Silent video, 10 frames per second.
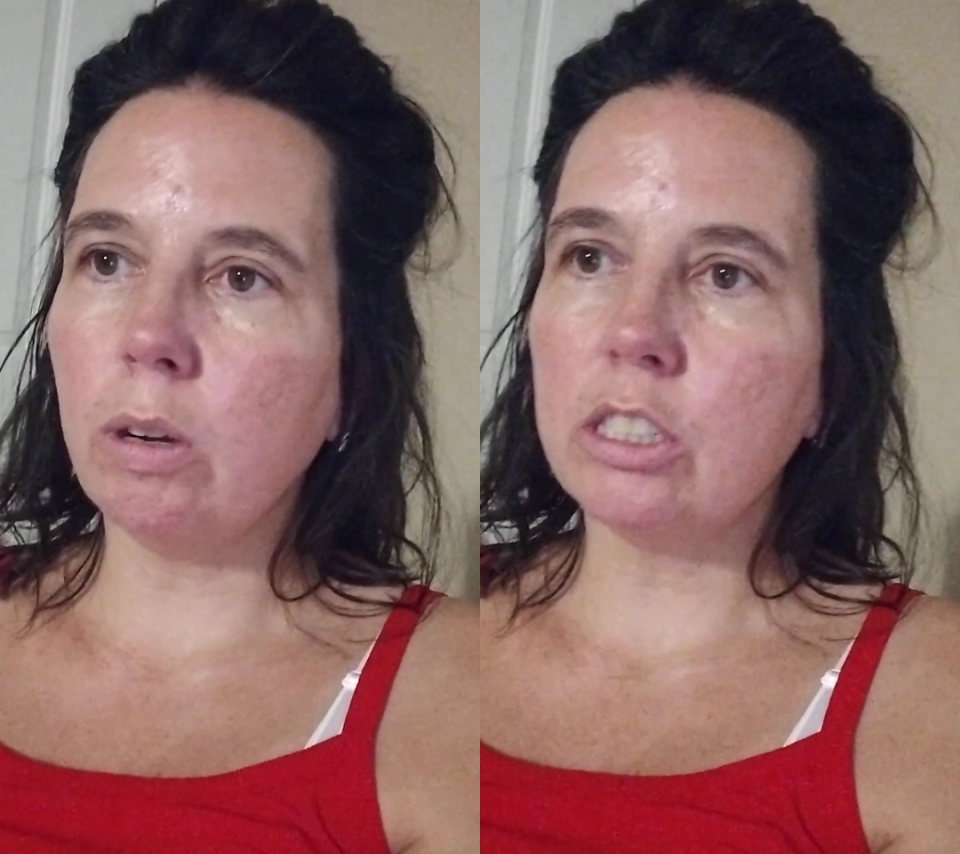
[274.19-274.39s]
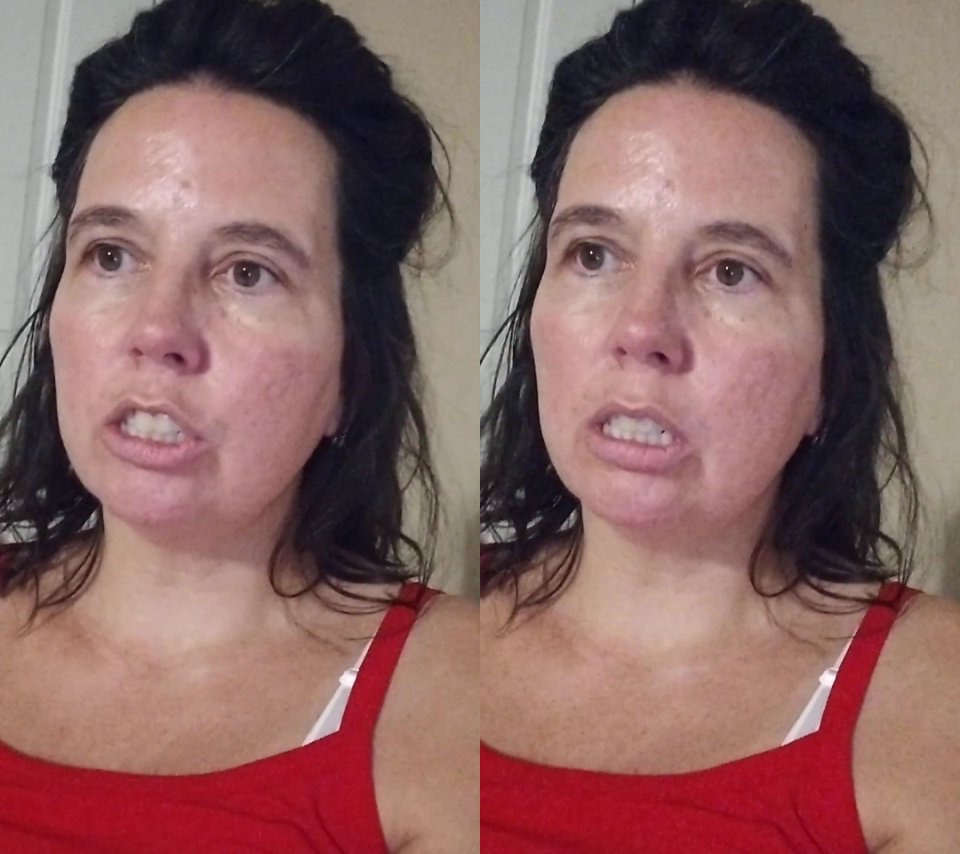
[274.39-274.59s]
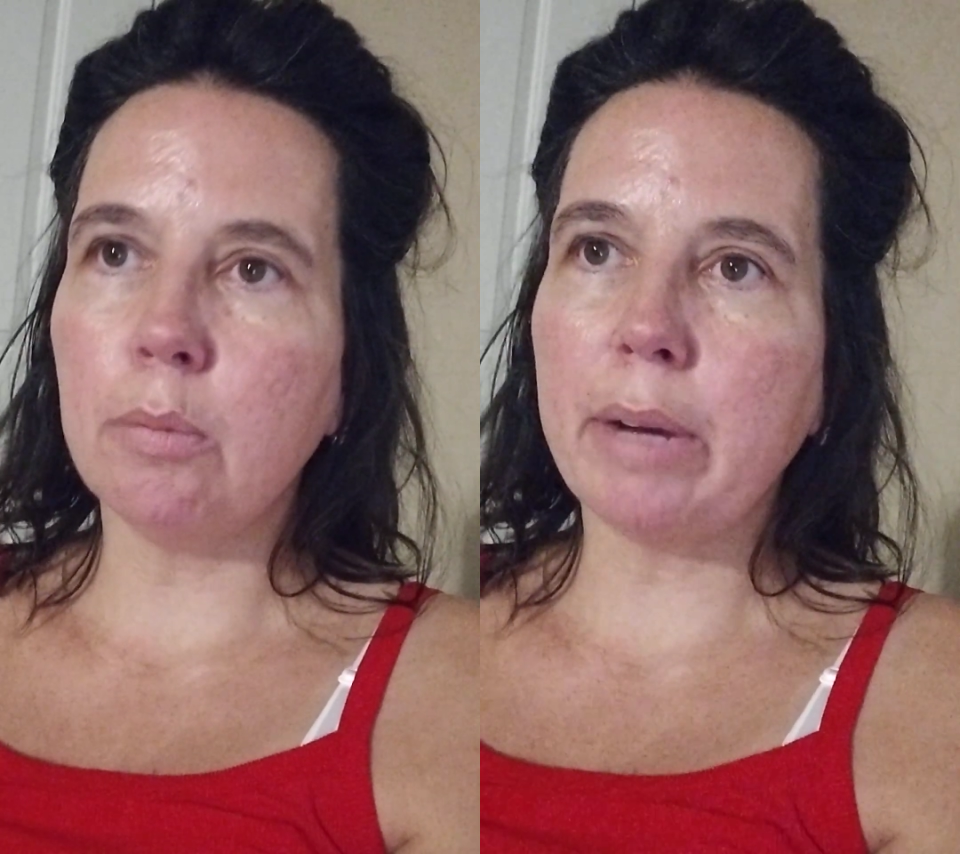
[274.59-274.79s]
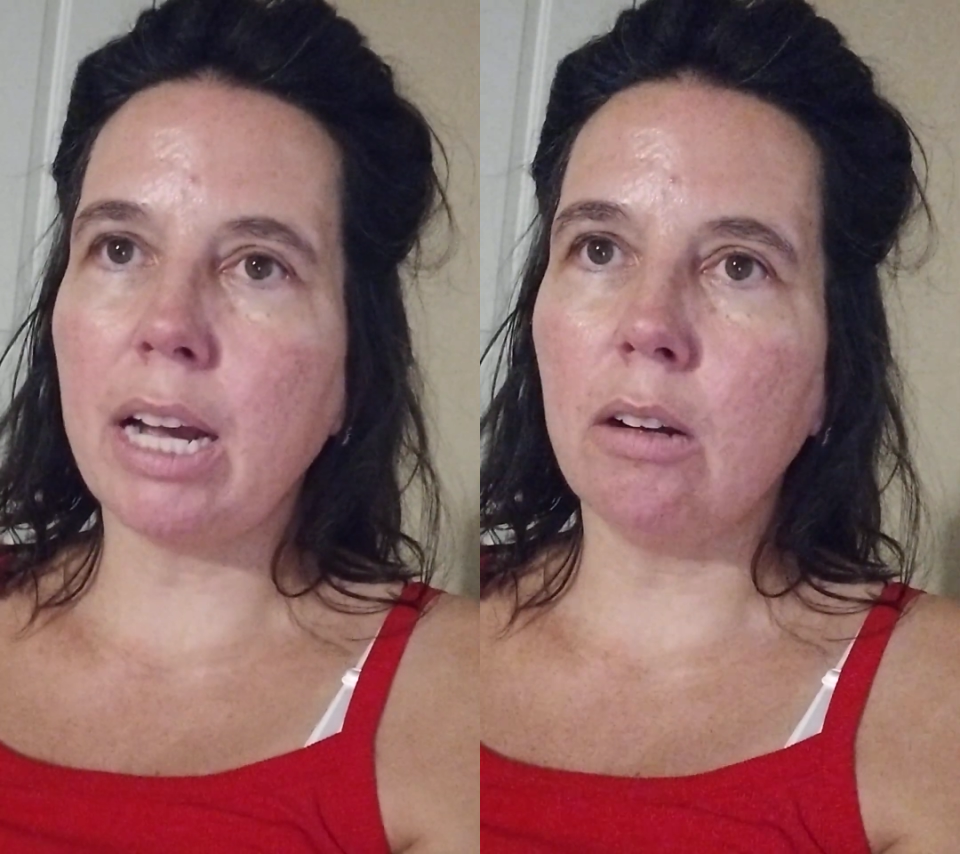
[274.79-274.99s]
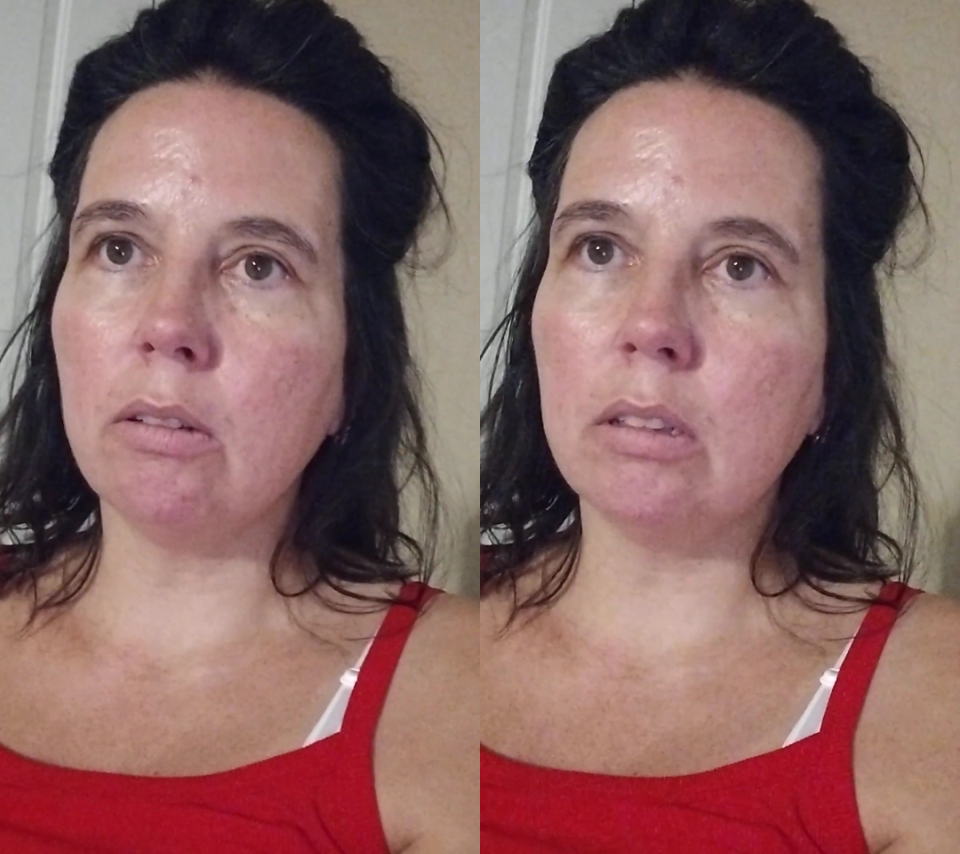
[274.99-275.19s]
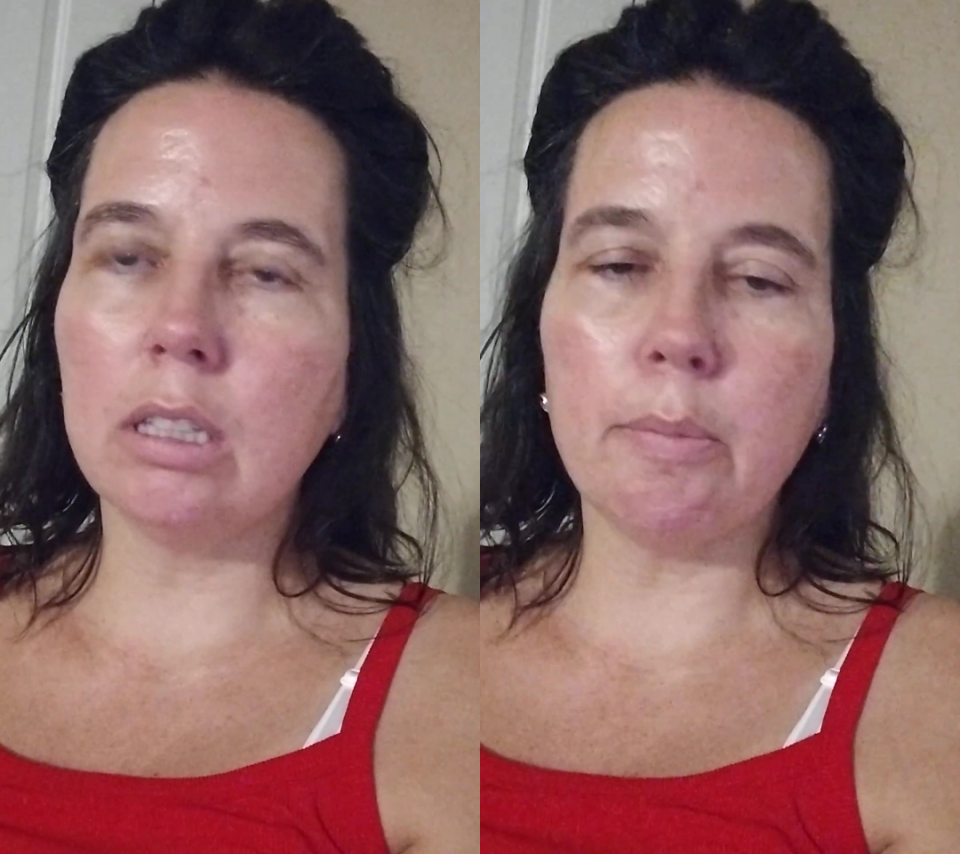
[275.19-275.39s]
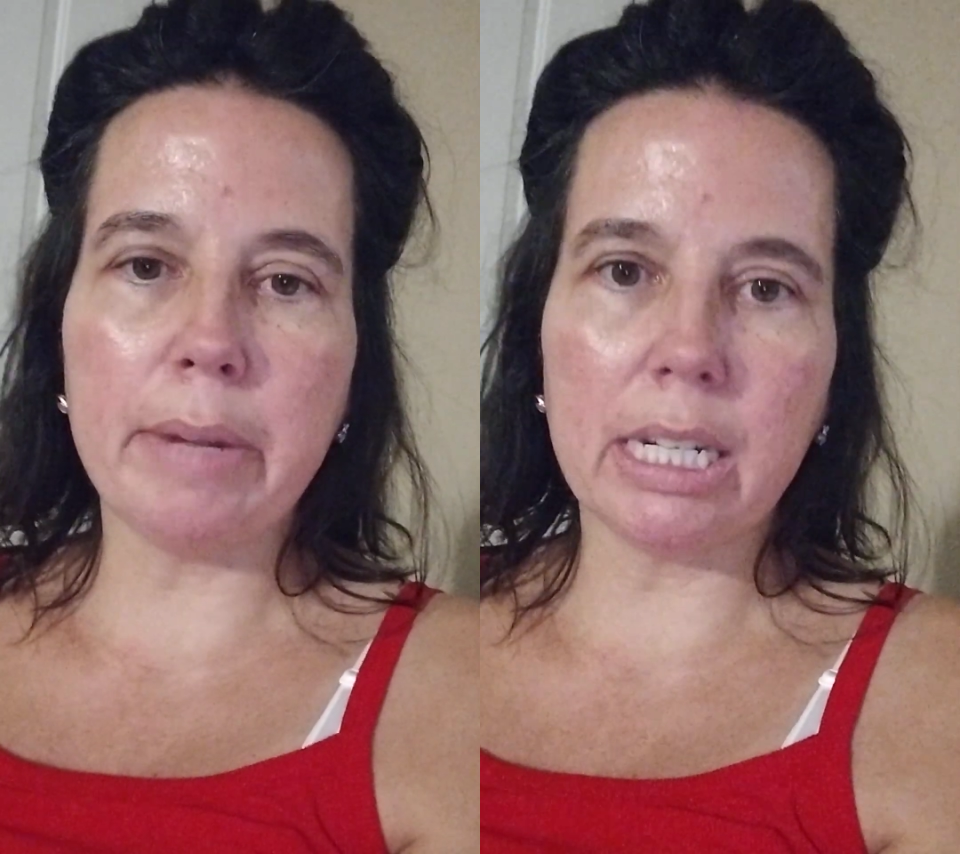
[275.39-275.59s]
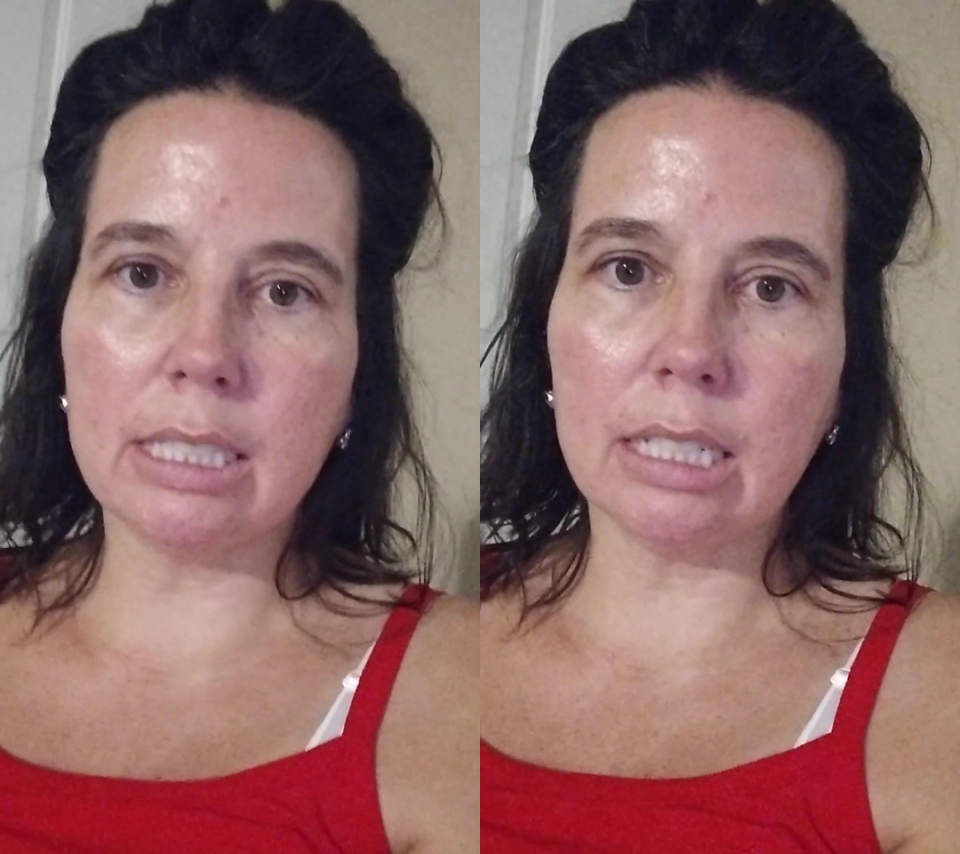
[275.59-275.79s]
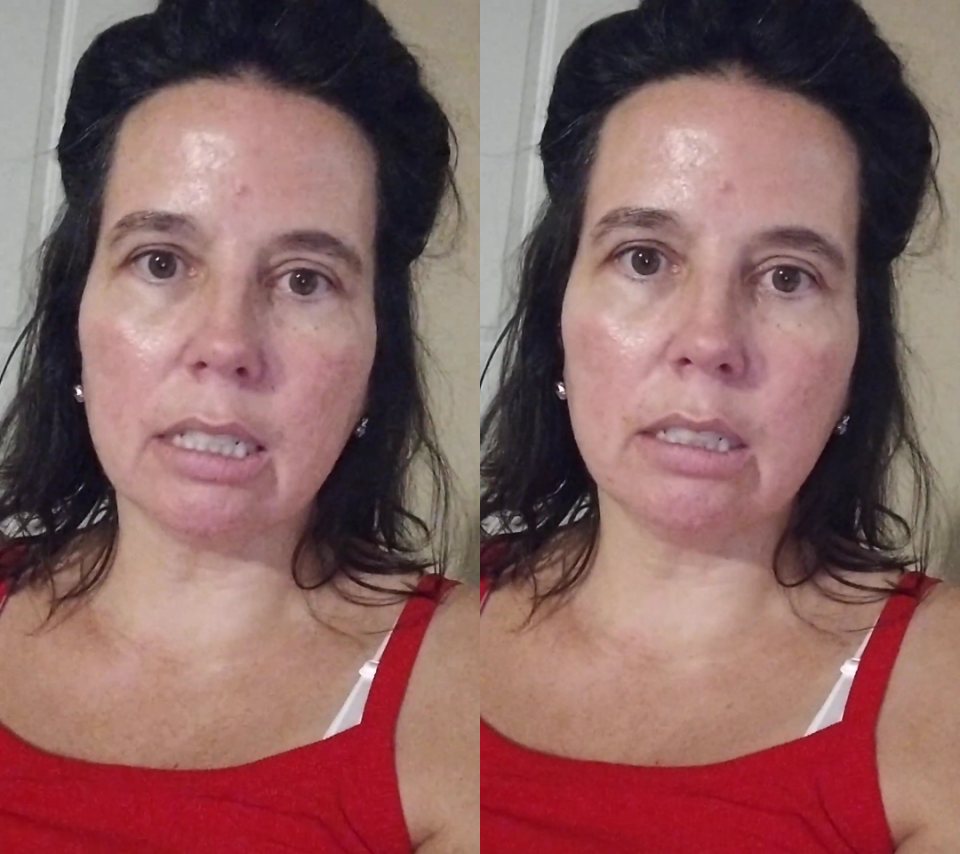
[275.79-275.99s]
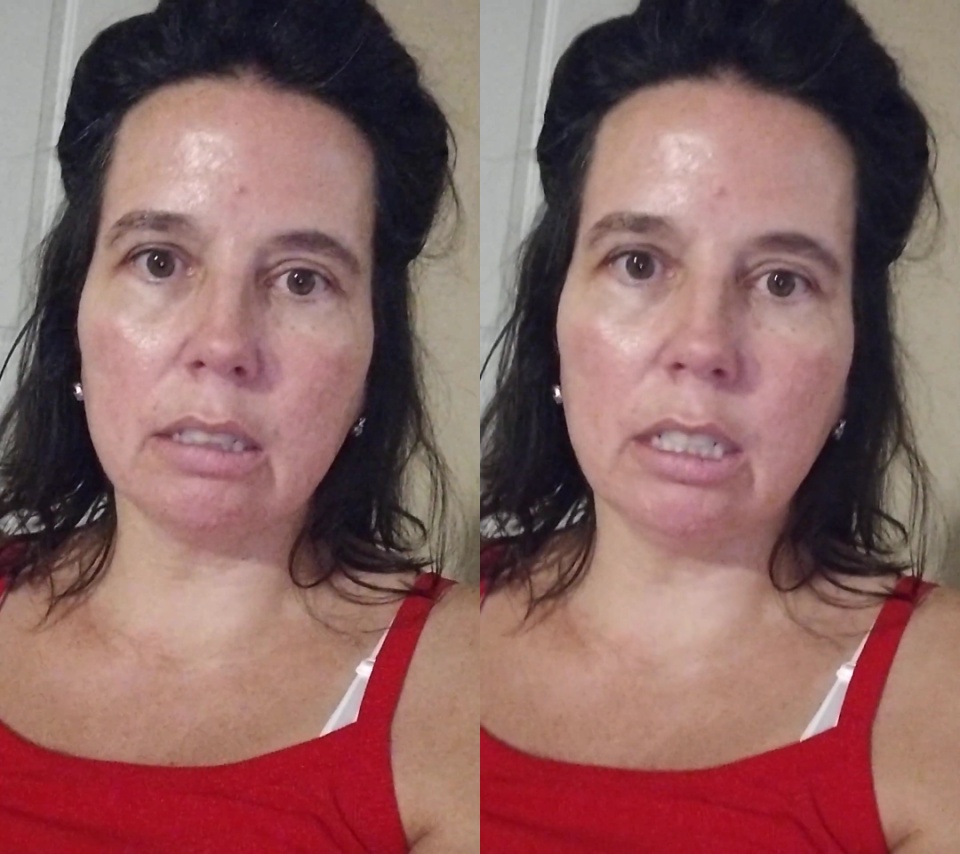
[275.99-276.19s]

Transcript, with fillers: question about the basic,